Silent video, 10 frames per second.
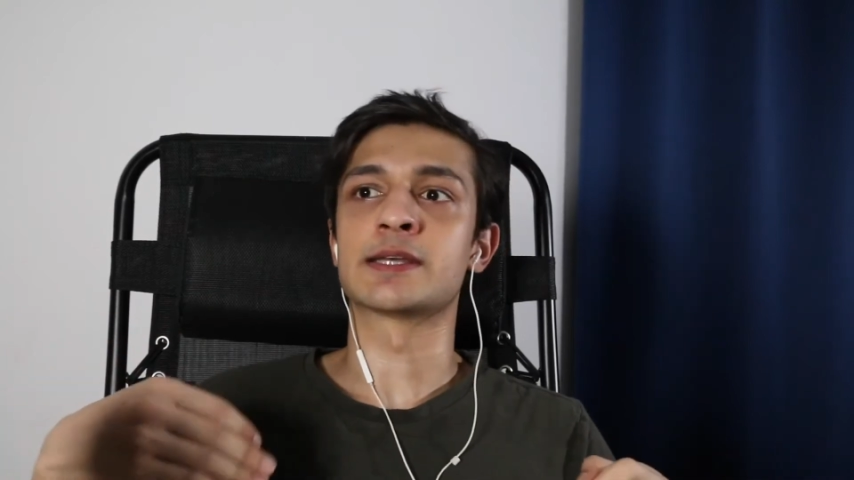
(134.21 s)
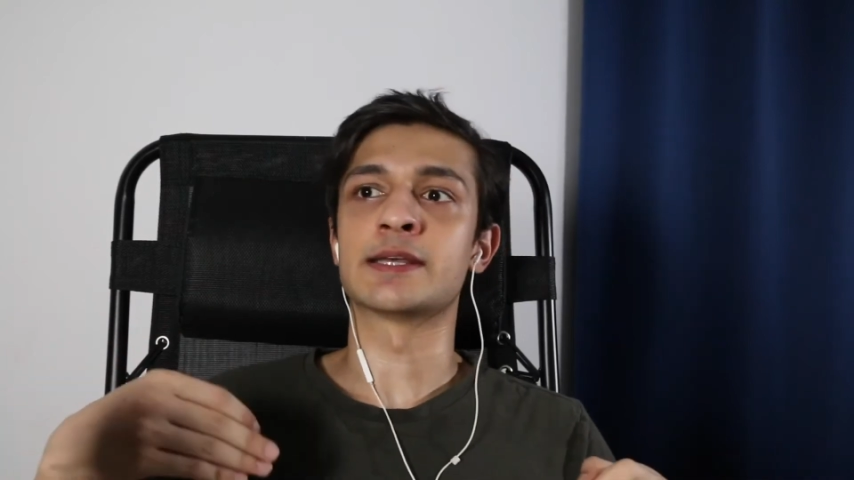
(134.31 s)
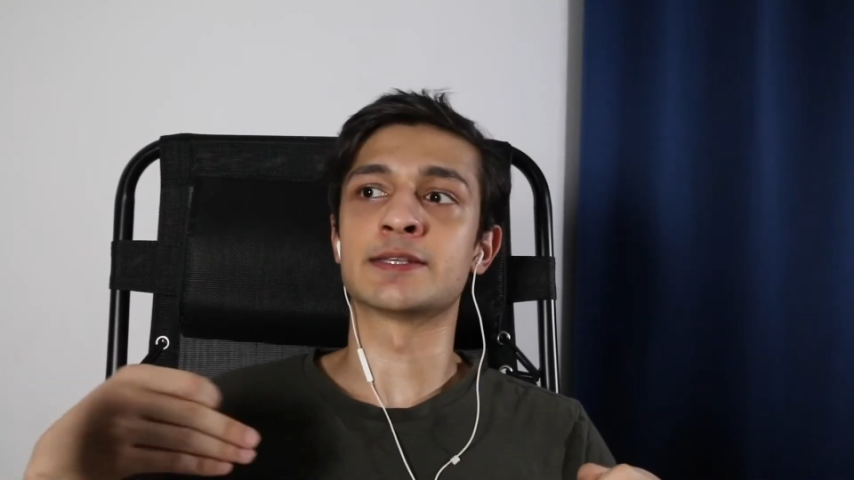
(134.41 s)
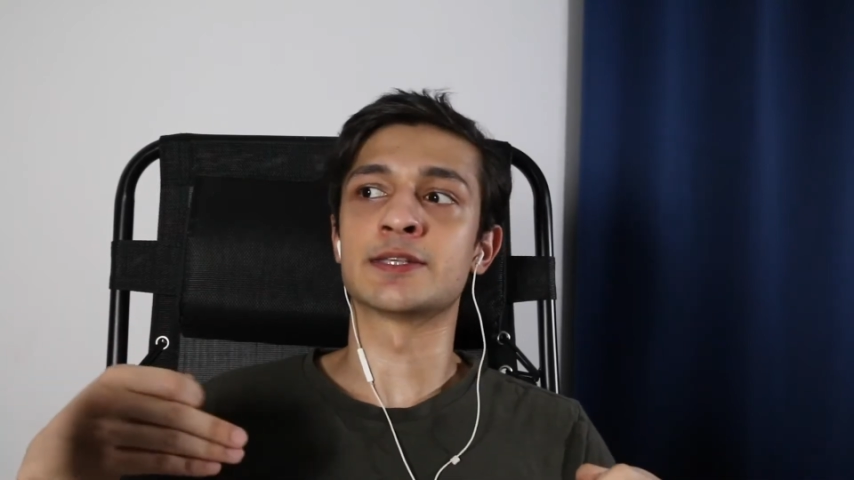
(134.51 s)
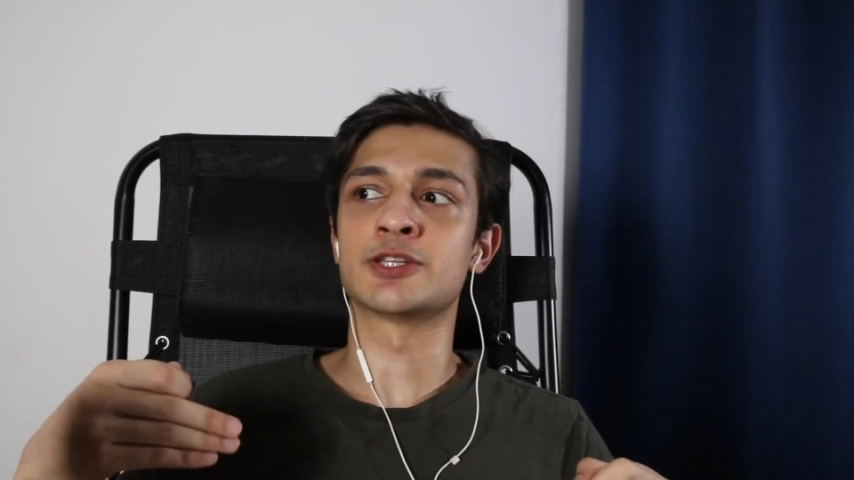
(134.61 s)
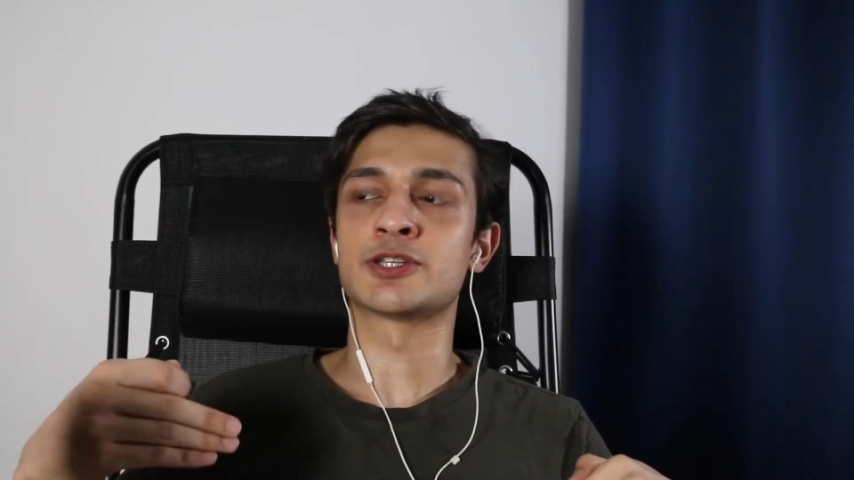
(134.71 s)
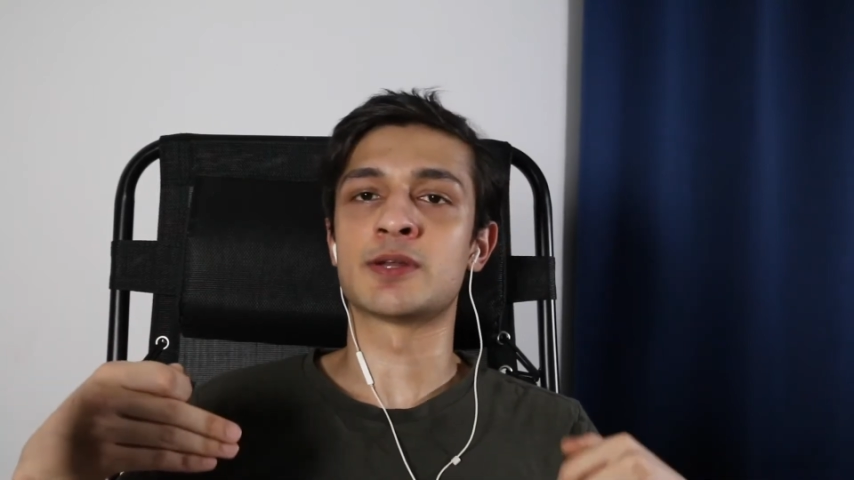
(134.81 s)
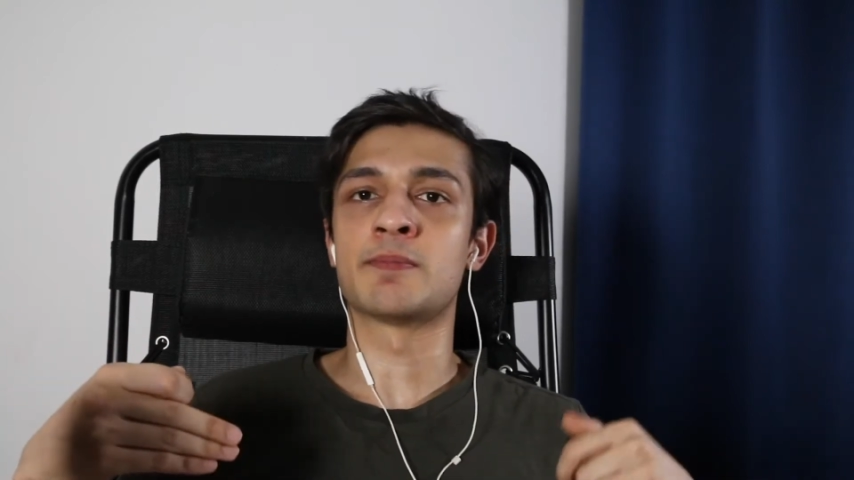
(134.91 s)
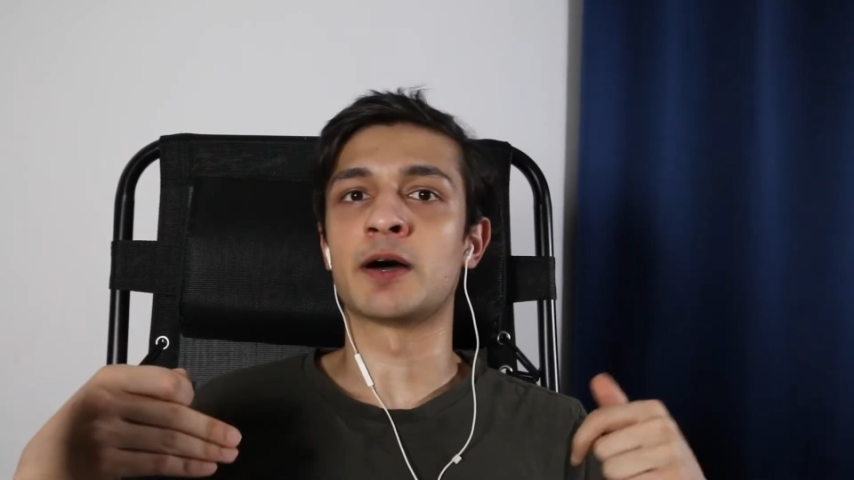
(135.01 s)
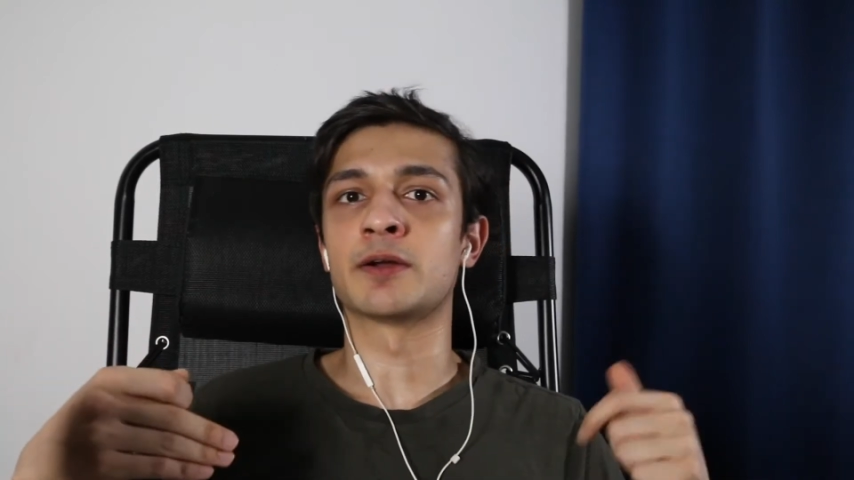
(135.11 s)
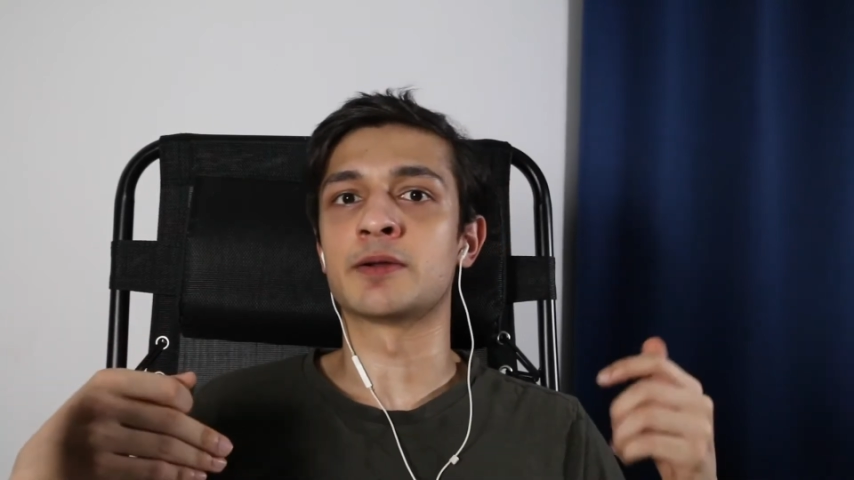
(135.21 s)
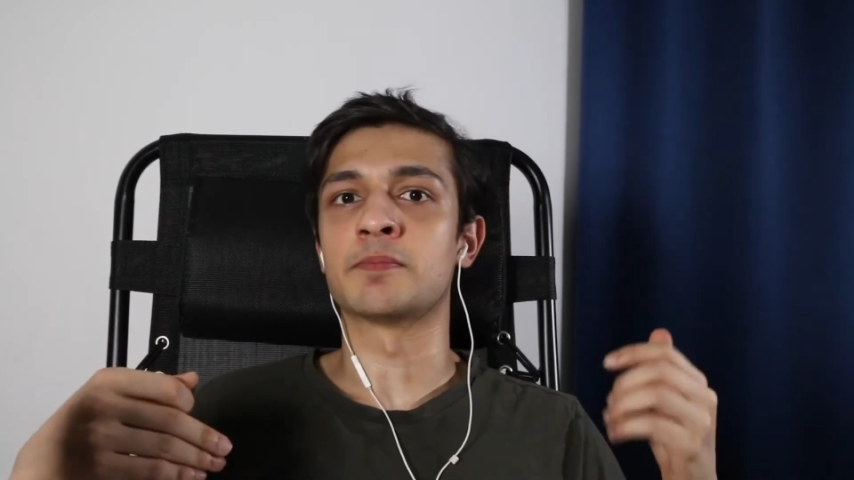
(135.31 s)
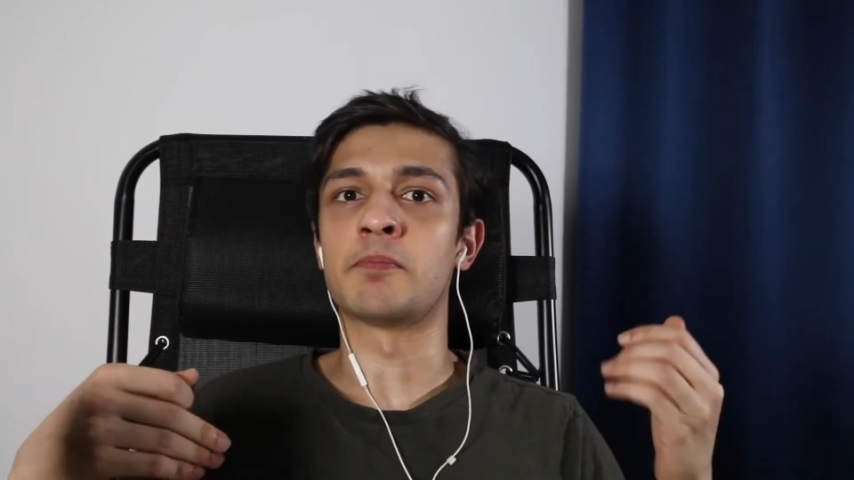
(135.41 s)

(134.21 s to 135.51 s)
isn't just about